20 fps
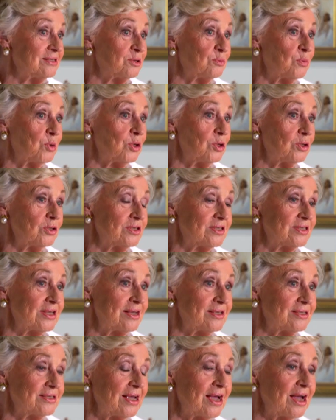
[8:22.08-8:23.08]
the World
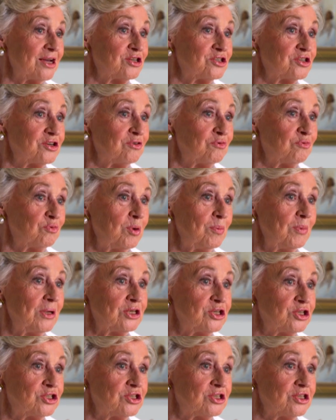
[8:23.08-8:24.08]
Association of
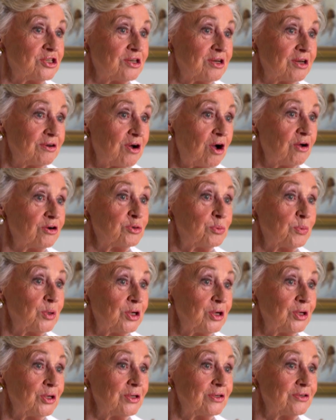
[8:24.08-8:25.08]
Women
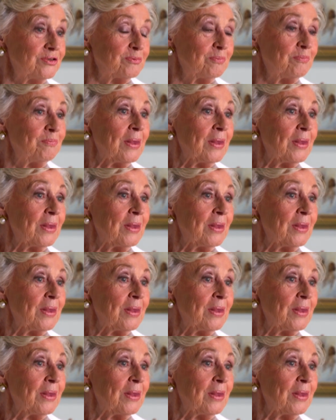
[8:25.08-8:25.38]
Entrepreneurs.